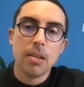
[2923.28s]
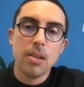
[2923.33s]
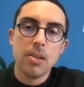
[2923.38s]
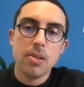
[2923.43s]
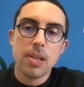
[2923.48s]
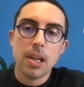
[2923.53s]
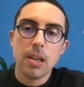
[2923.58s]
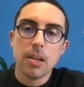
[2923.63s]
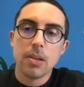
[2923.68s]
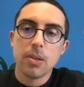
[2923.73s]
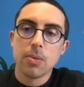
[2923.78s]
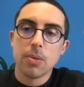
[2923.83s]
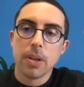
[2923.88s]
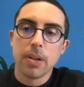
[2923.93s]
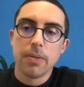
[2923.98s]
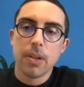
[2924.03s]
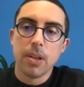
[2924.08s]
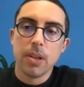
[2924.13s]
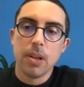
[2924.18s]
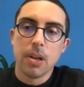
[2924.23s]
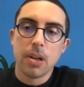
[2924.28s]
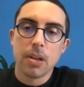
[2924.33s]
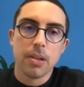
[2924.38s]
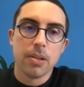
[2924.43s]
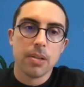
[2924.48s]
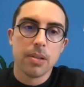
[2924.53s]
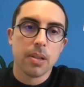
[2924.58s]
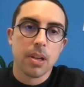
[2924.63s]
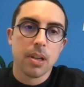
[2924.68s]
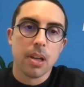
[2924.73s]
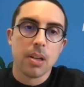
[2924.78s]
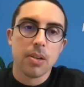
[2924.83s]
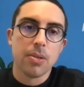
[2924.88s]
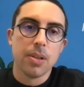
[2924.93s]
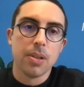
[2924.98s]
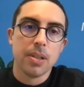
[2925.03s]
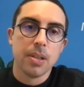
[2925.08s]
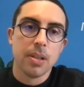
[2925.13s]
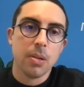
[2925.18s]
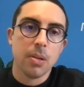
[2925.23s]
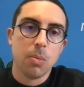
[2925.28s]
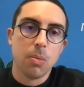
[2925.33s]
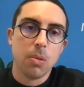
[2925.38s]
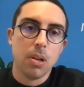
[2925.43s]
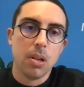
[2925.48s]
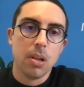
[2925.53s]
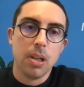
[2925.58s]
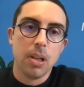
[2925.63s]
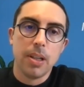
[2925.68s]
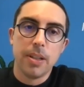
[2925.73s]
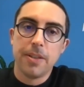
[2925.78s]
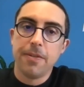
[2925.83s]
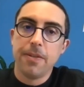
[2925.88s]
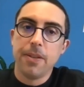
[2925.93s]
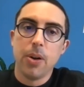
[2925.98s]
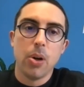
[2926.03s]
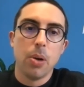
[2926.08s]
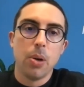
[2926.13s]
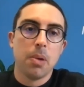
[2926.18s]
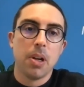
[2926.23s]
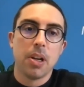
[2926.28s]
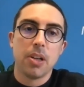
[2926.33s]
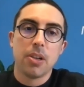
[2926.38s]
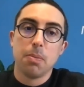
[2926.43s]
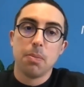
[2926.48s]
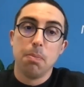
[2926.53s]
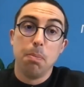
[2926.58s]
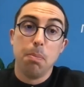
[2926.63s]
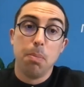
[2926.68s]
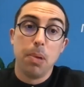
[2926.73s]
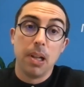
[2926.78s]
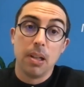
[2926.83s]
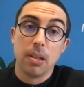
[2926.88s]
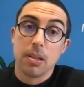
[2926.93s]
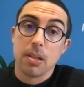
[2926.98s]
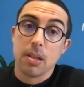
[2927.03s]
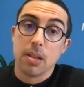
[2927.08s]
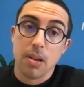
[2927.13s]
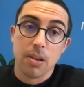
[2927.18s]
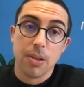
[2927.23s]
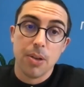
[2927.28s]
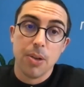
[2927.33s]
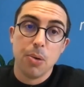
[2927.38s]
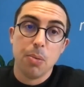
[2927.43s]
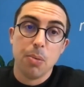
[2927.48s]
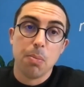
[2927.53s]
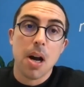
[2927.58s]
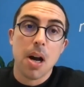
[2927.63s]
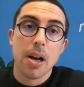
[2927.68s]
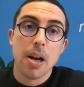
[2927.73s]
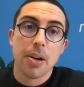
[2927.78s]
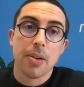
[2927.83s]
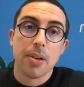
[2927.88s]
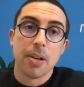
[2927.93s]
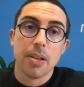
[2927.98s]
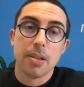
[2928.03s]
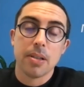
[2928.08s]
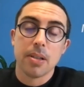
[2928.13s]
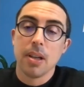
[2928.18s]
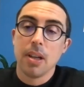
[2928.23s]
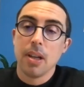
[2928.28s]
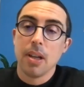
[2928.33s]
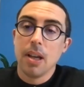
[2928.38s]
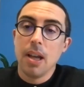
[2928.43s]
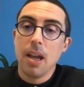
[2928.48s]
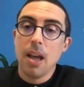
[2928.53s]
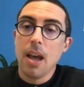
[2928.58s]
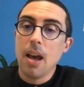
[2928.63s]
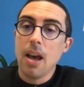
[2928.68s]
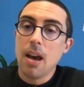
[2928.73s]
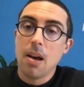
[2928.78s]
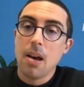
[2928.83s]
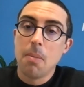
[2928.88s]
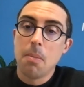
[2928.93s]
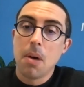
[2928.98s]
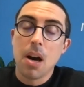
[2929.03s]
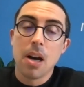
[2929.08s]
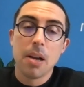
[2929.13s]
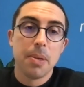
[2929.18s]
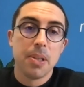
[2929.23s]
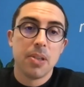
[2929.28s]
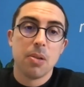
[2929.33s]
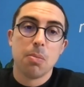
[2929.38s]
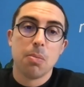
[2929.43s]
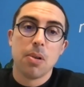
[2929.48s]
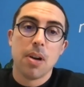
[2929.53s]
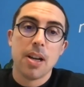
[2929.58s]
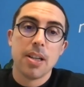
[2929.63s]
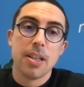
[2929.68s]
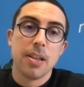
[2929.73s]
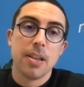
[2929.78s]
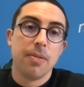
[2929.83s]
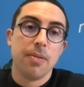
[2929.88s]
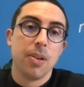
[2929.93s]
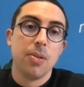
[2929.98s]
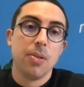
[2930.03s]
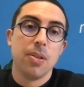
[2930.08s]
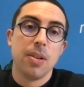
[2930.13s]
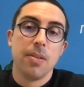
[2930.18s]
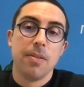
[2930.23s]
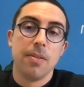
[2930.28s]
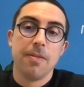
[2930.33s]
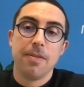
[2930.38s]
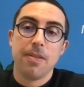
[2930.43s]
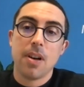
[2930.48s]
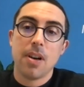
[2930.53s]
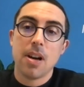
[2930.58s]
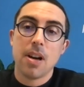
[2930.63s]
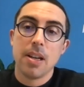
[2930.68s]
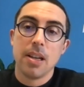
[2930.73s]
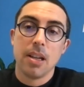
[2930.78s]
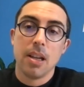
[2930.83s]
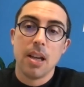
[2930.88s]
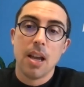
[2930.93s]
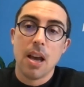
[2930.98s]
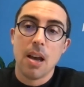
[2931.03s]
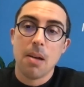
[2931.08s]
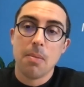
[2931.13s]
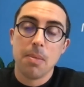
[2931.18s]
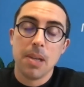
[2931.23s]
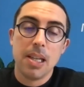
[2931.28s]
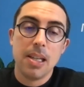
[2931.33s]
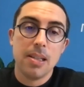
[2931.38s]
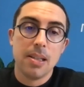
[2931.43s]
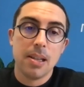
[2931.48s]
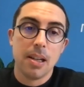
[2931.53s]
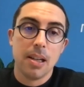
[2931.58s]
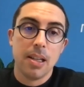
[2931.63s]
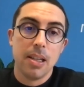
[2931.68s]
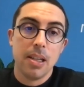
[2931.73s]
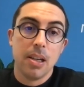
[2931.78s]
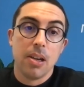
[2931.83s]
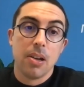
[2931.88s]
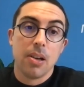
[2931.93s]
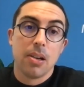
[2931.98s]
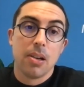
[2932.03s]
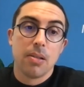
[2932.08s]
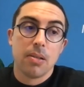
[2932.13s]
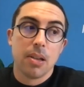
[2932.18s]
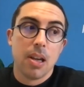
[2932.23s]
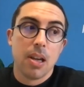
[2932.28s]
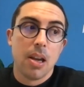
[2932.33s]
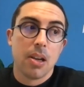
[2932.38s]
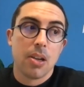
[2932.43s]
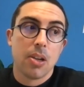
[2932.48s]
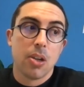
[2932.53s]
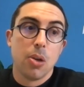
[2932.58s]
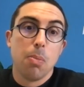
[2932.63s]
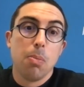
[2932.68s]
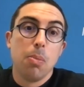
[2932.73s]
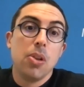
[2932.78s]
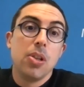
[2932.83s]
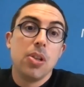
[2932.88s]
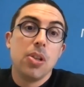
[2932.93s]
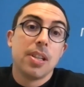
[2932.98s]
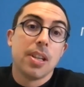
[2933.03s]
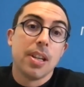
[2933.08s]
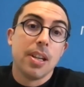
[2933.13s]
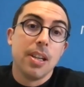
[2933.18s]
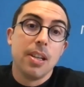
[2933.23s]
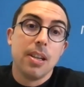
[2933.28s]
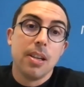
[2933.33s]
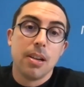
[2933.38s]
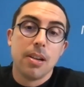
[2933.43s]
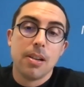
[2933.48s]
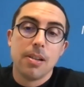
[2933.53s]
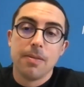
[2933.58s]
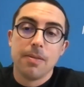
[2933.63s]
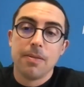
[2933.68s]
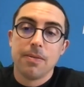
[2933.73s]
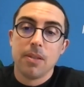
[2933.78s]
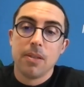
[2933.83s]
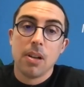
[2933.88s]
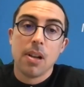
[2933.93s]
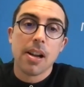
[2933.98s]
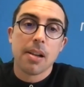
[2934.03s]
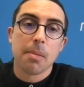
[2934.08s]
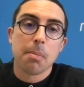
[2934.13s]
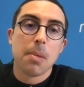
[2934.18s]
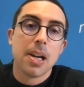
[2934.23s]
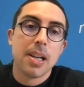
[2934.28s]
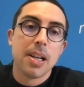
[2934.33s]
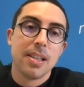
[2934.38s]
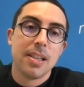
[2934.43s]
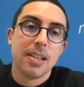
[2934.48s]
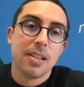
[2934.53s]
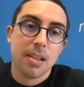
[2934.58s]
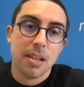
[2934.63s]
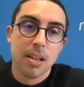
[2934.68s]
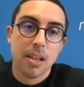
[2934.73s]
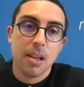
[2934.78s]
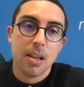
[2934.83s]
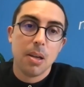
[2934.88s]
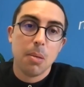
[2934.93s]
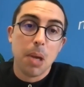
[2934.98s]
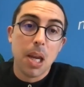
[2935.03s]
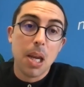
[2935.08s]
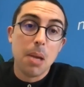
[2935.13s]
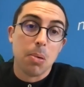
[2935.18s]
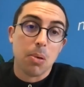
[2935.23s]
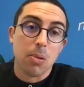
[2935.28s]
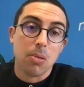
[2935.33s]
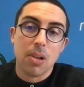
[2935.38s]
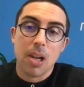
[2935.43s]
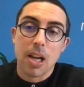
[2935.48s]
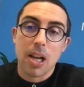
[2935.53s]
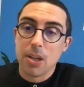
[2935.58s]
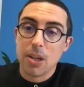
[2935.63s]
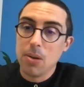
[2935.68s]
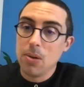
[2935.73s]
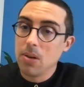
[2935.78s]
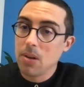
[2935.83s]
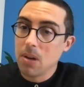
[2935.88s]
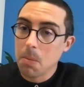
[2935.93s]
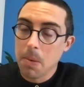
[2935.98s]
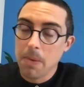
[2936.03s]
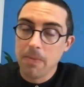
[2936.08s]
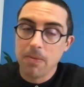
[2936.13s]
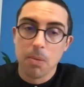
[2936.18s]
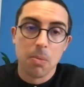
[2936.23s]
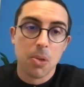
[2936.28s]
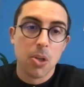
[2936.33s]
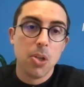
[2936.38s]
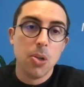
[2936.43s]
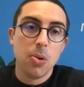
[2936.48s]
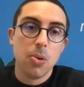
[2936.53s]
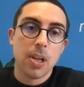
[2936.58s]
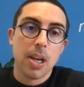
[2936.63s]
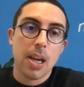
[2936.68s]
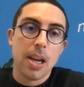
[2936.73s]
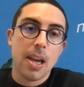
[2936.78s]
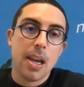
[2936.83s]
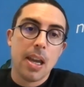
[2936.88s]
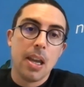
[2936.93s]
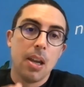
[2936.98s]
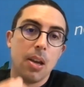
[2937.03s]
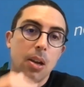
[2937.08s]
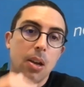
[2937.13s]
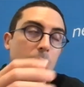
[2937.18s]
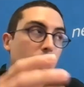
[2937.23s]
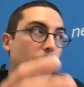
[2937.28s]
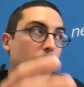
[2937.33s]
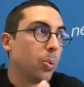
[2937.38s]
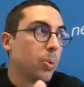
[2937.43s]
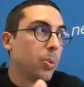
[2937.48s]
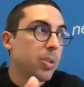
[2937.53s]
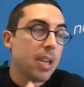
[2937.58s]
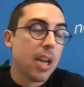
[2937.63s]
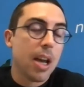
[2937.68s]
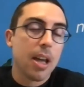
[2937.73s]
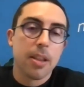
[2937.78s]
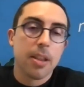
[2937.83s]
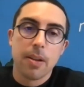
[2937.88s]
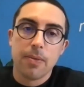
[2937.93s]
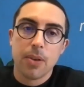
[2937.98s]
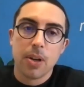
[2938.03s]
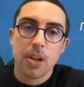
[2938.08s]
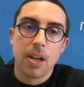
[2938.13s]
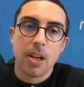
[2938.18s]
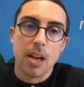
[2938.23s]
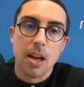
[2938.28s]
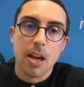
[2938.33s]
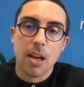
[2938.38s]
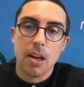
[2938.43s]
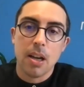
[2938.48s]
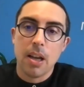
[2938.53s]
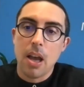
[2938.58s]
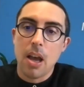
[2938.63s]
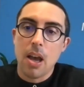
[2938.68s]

New Zealand's one of the youngest countries in the world. It's very much built on new migrants. I'd be surprised if you didn't find easily a community of like-minded people like you coming from the UK or South Africa,